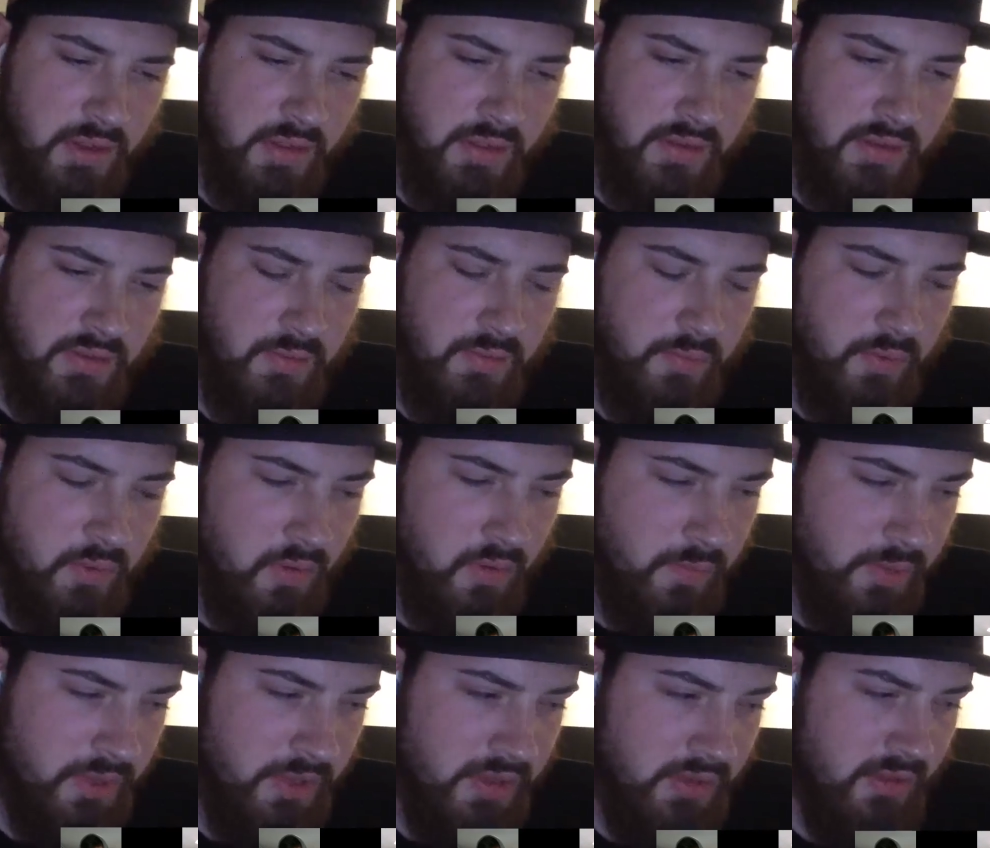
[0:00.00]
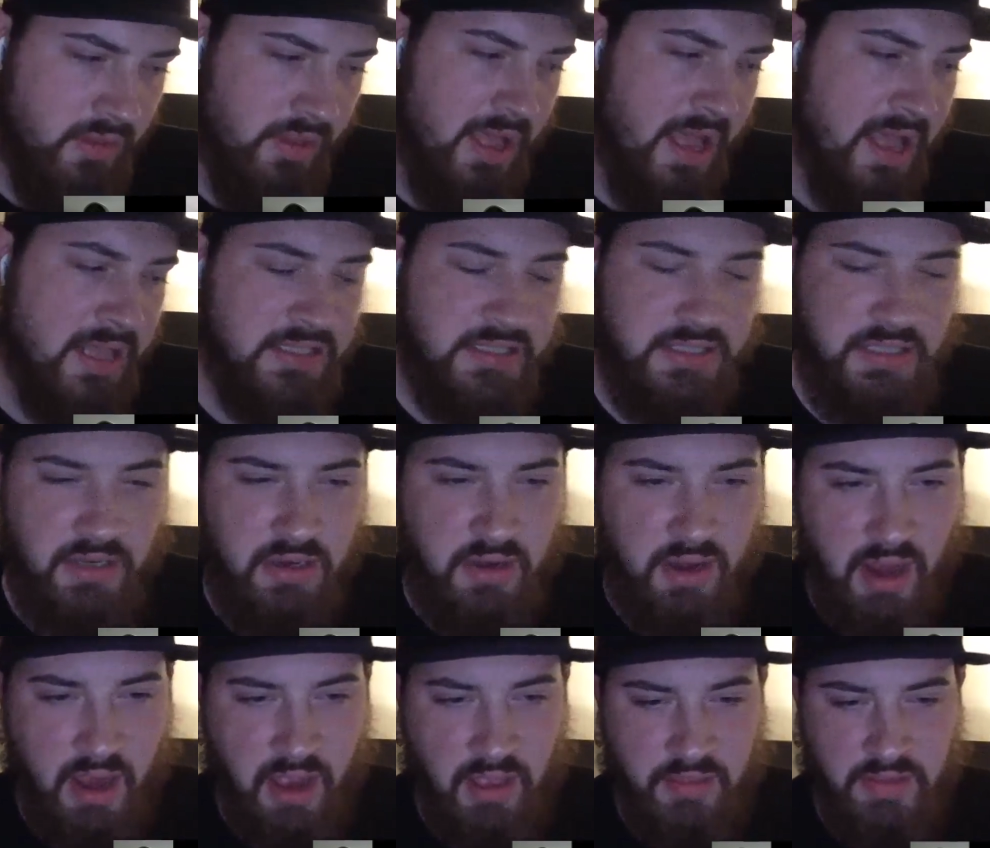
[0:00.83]
that the bullpen last
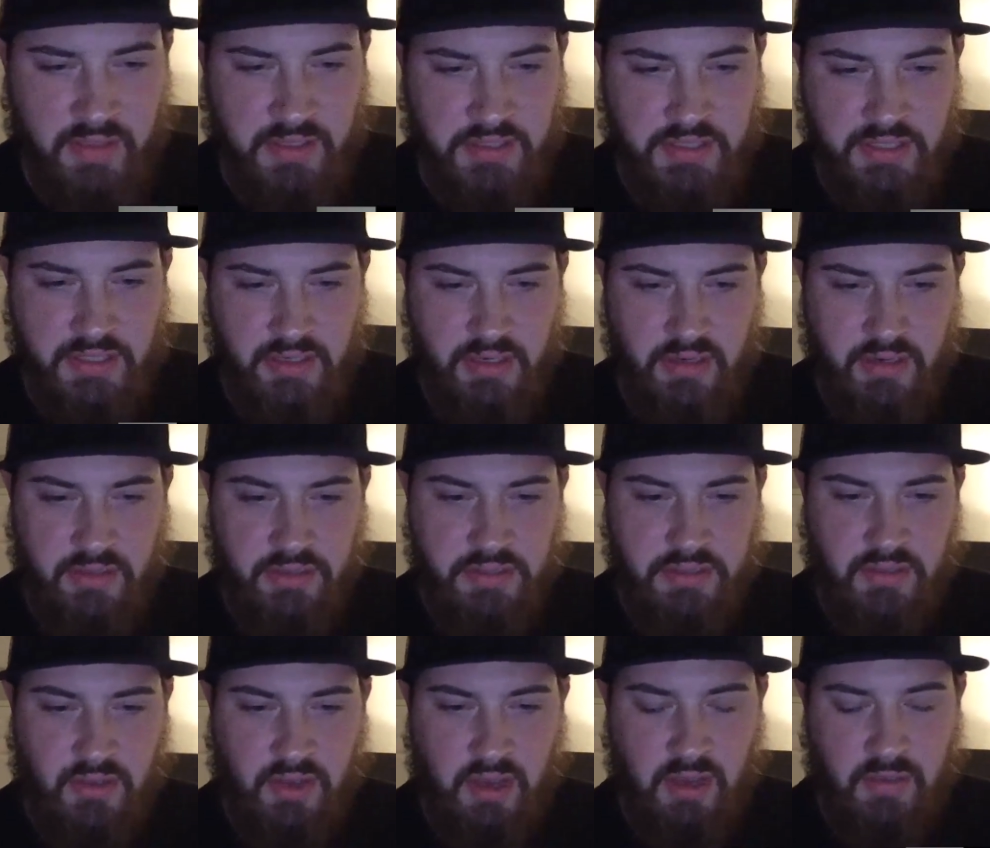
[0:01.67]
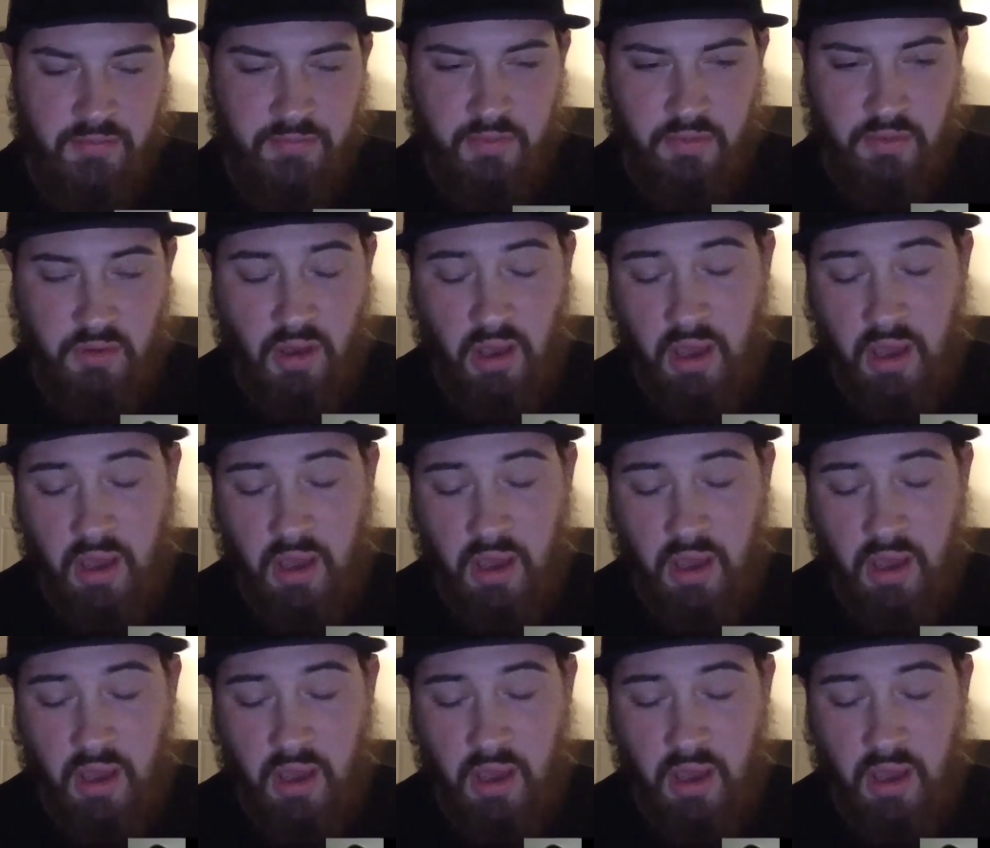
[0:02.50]
year and this year is awful.